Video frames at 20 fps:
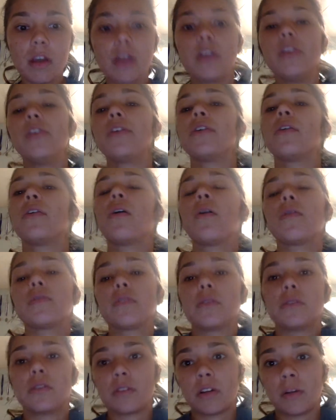You can also
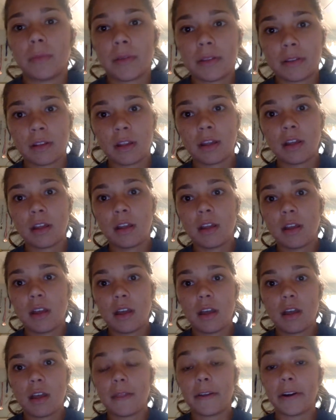determine
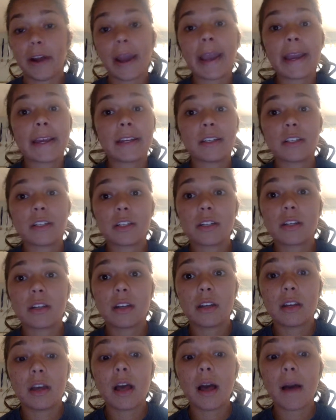their age
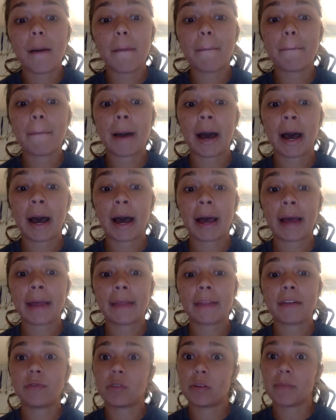by
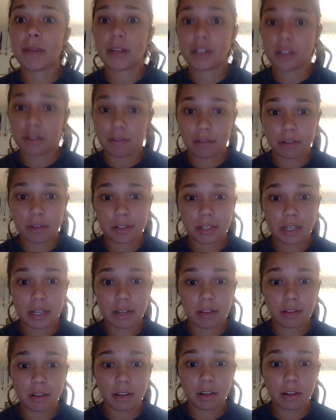their formation of their teeth.